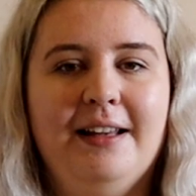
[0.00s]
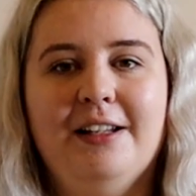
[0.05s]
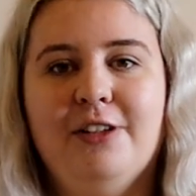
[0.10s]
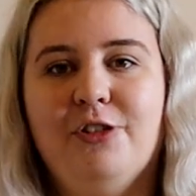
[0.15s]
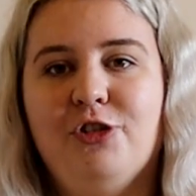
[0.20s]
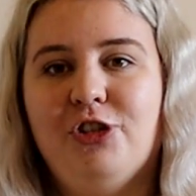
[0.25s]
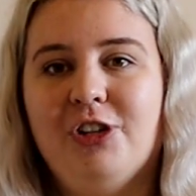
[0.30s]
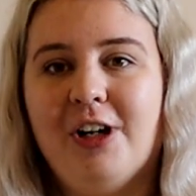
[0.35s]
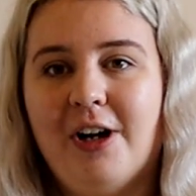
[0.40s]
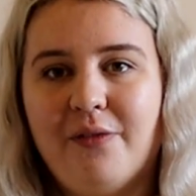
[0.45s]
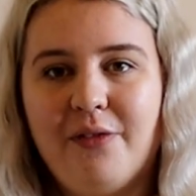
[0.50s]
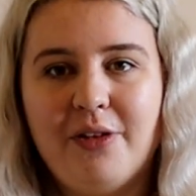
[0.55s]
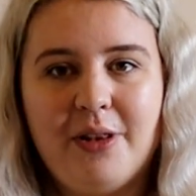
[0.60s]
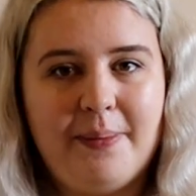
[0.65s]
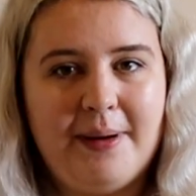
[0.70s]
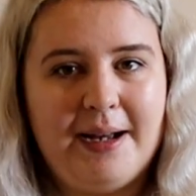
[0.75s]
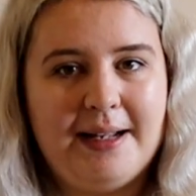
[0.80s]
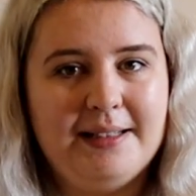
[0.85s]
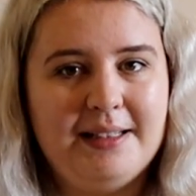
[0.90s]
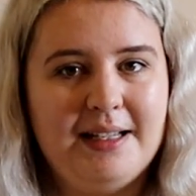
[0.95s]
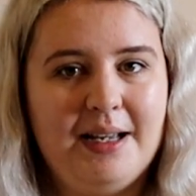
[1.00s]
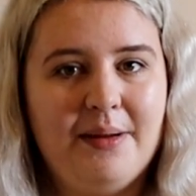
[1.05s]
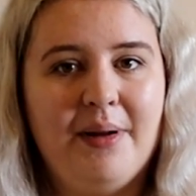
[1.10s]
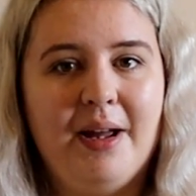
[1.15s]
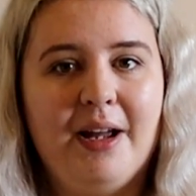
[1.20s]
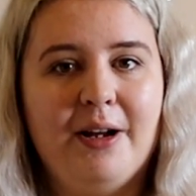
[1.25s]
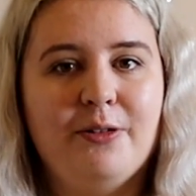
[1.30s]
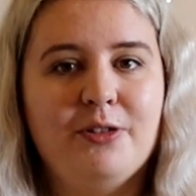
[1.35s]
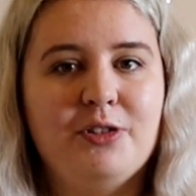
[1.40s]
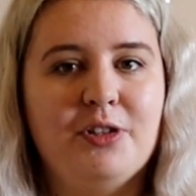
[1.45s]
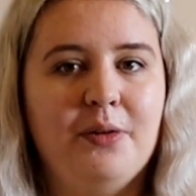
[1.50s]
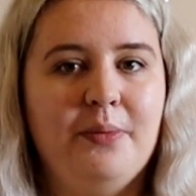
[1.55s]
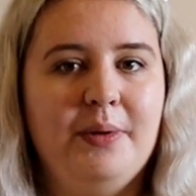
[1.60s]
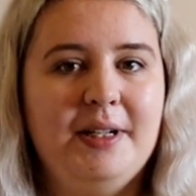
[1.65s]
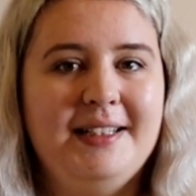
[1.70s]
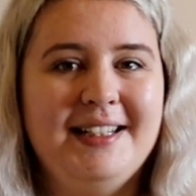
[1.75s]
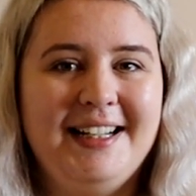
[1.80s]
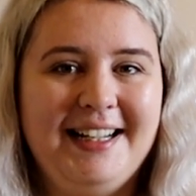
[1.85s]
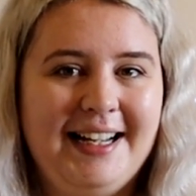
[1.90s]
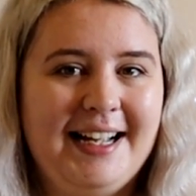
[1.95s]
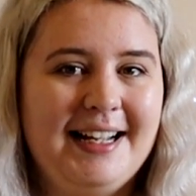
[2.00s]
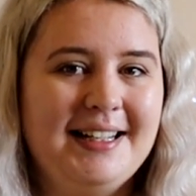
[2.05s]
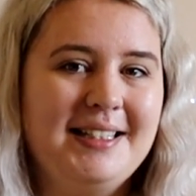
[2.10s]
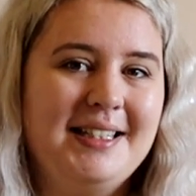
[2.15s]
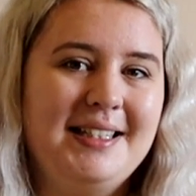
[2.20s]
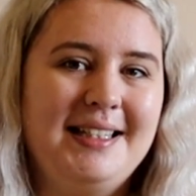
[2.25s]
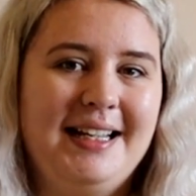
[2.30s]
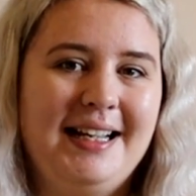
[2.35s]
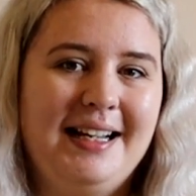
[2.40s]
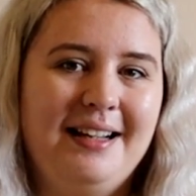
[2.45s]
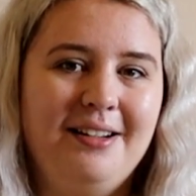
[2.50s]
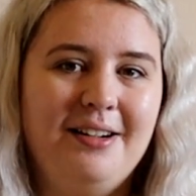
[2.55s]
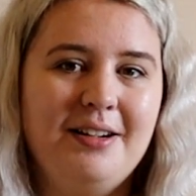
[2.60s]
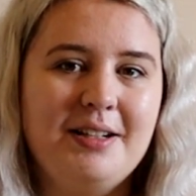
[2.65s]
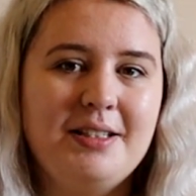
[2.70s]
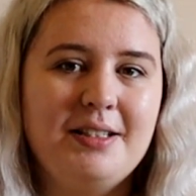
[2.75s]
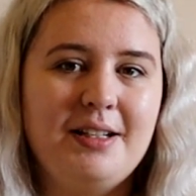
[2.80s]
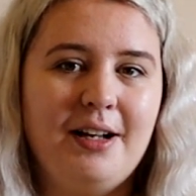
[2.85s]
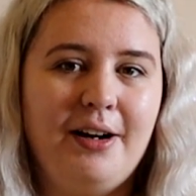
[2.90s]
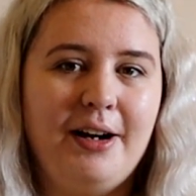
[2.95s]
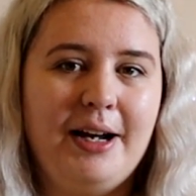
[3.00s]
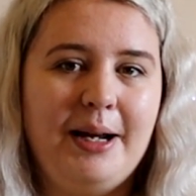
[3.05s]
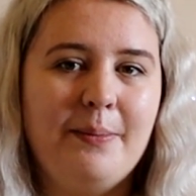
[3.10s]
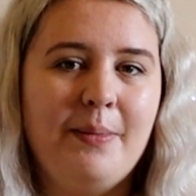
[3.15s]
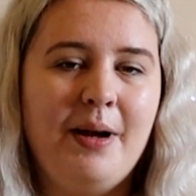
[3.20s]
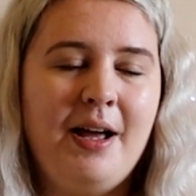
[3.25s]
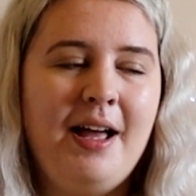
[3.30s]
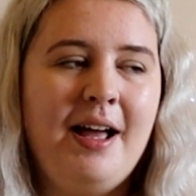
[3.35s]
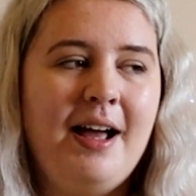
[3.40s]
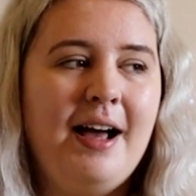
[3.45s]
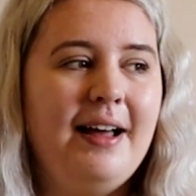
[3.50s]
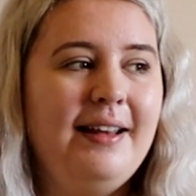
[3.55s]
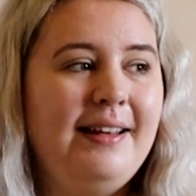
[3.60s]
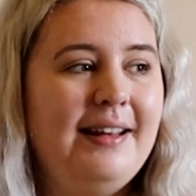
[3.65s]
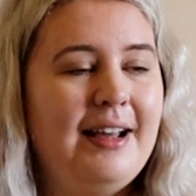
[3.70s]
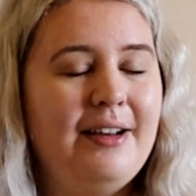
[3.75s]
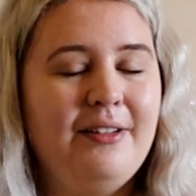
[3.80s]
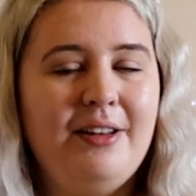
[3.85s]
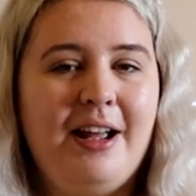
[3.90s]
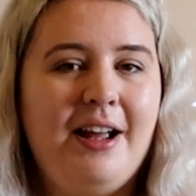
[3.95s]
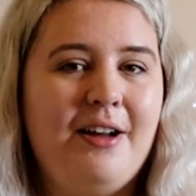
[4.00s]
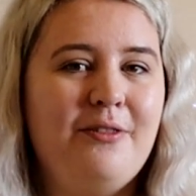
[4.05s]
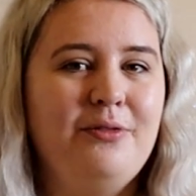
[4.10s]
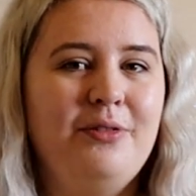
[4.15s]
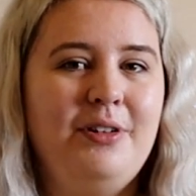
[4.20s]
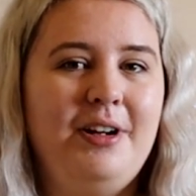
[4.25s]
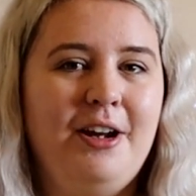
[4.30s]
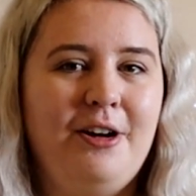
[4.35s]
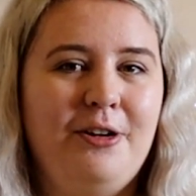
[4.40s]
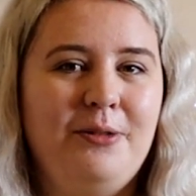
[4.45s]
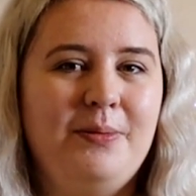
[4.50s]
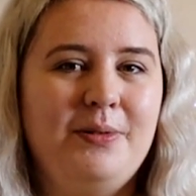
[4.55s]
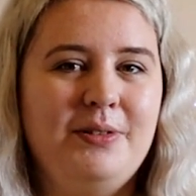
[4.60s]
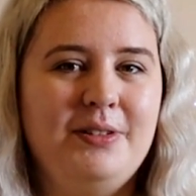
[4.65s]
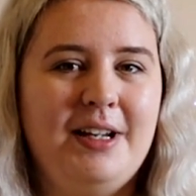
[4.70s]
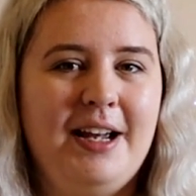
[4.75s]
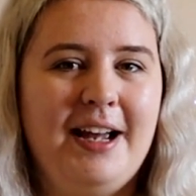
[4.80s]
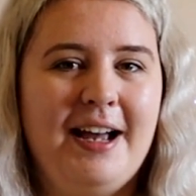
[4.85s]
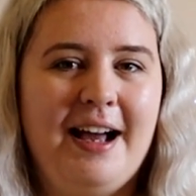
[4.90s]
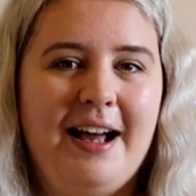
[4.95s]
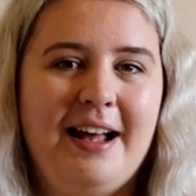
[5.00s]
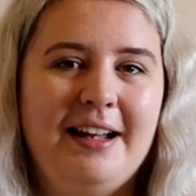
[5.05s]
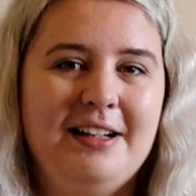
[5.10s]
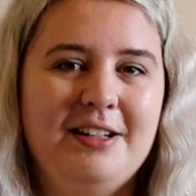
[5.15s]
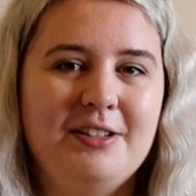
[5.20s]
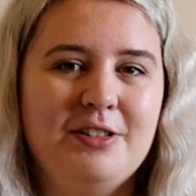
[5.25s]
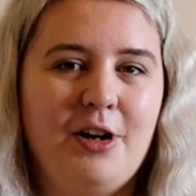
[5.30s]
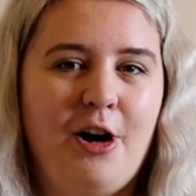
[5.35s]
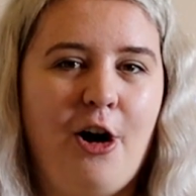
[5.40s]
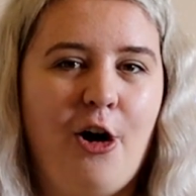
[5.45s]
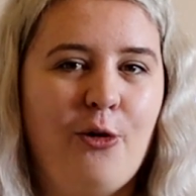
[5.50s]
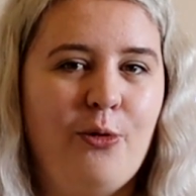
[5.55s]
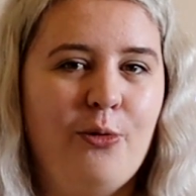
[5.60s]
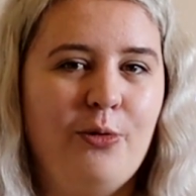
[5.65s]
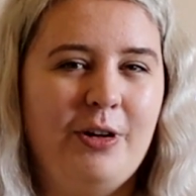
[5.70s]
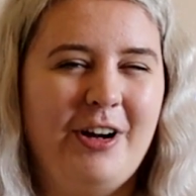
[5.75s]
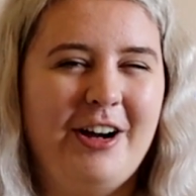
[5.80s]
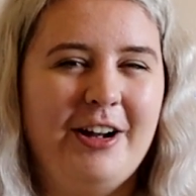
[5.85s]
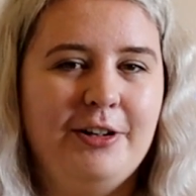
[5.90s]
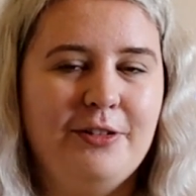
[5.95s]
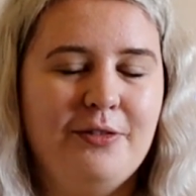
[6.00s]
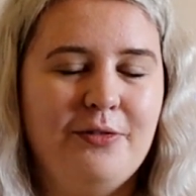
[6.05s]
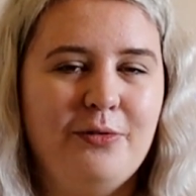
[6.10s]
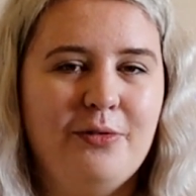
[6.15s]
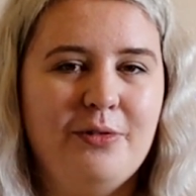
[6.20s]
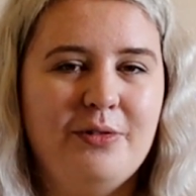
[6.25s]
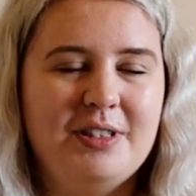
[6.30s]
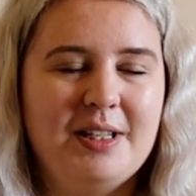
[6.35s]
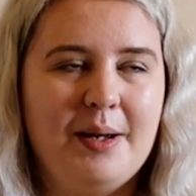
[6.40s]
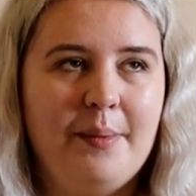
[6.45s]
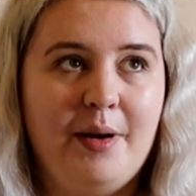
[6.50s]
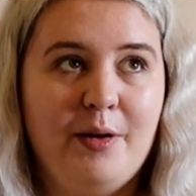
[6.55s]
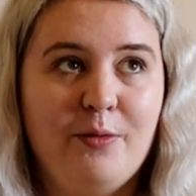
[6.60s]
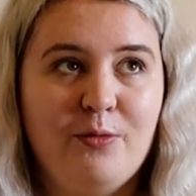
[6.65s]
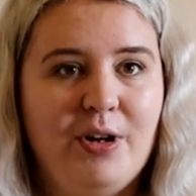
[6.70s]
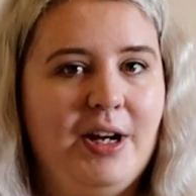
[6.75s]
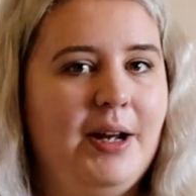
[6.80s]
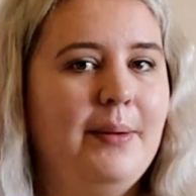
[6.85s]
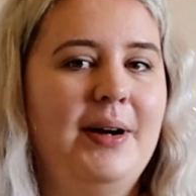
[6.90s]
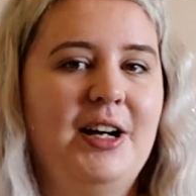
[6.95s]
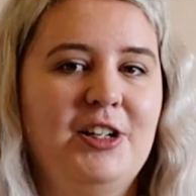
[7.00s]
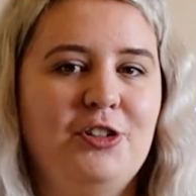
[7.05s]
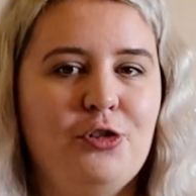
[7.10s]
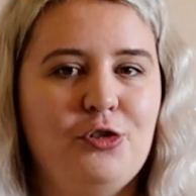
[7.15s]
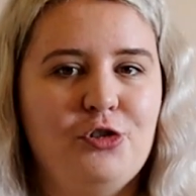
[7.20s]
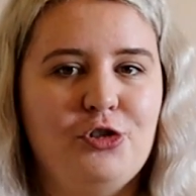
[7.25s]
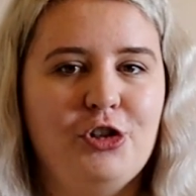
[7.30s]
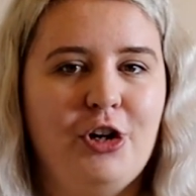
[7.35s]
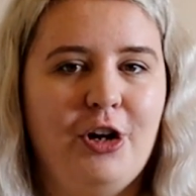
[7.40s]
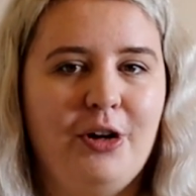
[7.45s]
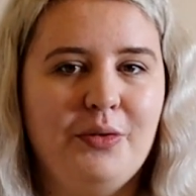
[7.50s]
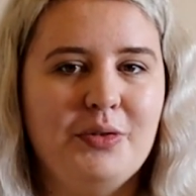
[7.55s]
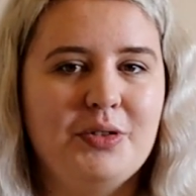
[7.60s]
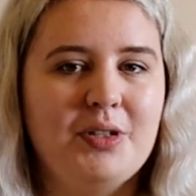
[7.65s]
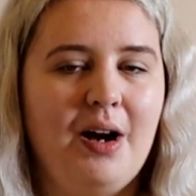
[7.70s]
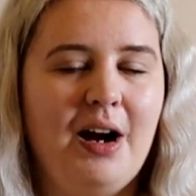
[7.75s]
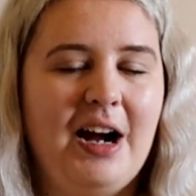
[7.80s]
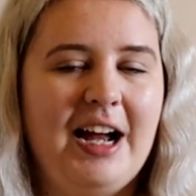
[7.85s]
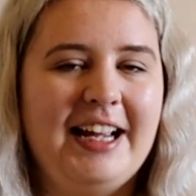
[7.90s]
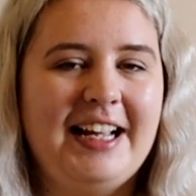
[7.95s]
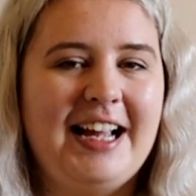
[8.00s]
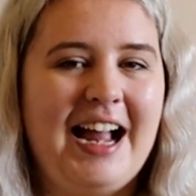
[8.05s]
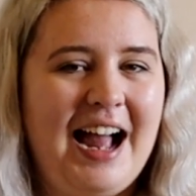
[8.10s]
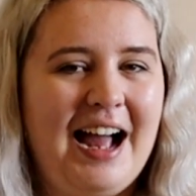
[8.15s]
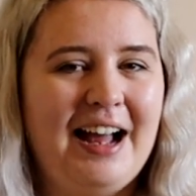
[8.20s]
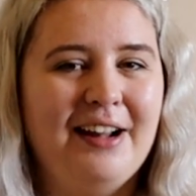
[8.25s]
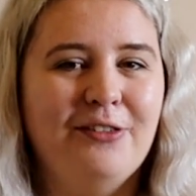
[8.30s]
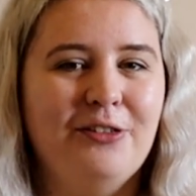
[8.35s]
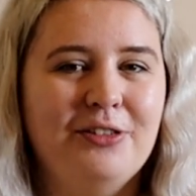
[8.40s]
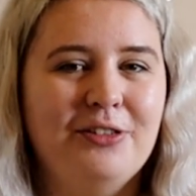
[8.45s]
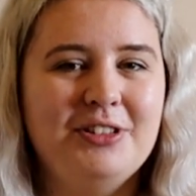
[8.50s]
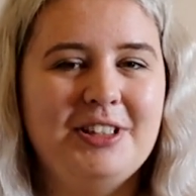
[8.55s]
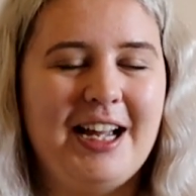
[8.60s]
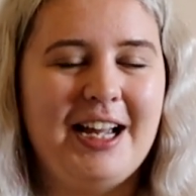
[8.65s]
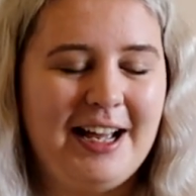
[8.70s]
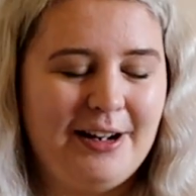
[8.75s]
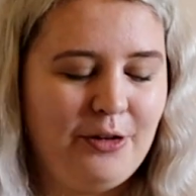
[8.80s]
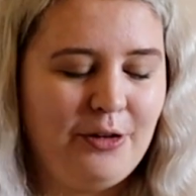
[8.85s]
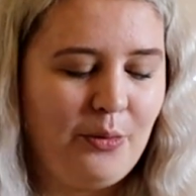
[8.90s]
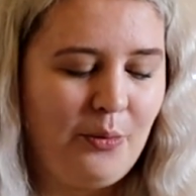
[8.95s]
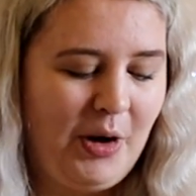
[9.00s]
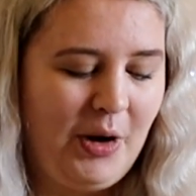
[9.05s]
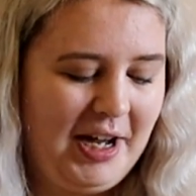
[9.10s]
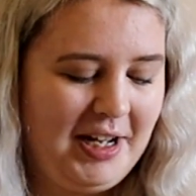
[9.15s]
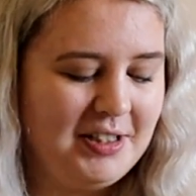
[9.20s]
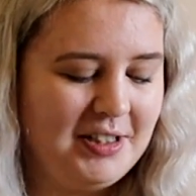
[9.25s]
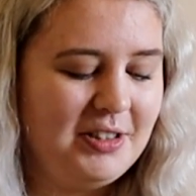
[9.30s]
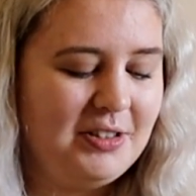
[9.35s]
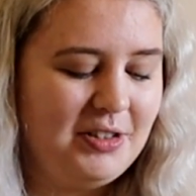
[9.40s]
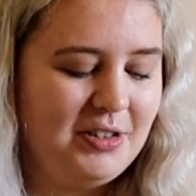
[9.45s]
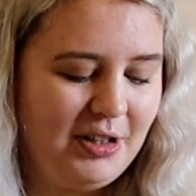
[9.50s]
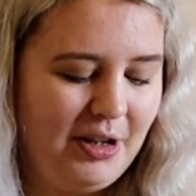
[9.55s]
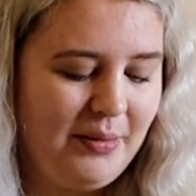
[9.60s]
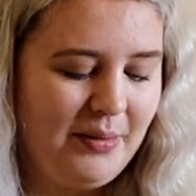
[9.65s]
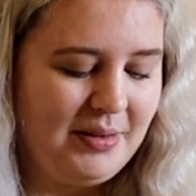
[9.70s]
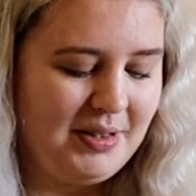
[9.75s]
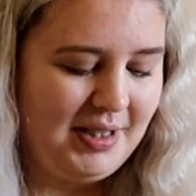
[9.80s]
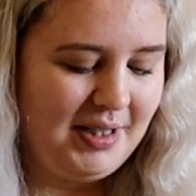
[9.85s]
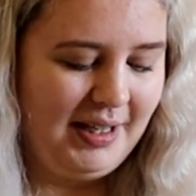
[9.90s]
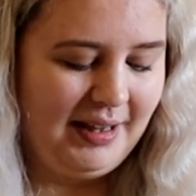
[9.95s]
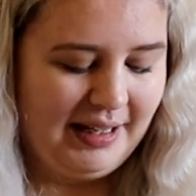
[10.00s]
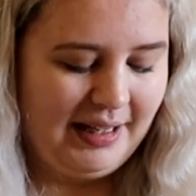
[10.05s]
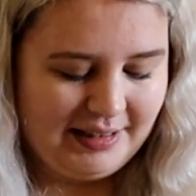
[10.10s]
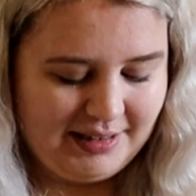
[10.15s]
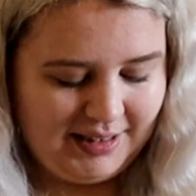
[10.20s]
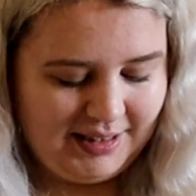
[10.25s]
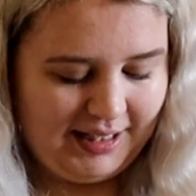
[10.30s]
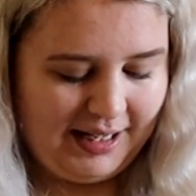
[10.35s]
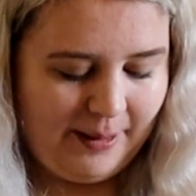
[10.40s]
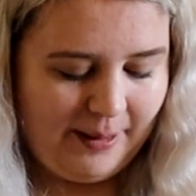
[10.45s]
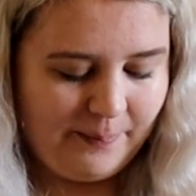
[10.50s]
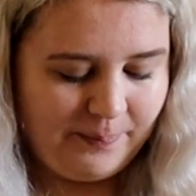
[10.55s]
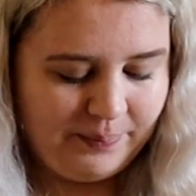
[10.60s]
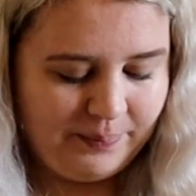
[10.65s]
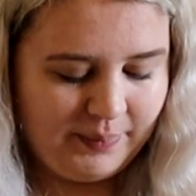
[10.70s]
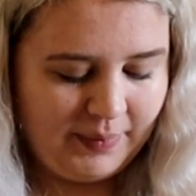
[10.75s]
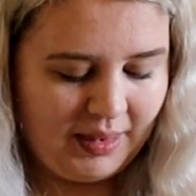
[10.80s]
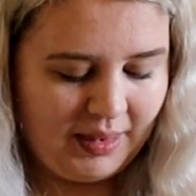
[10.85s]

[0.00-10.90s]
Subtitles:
then shut for the pandemic, so we didn't get to see it last time, and now they have reopened it and it's a whole kind of semi reimagined show, so I cannot wait to go and see that again.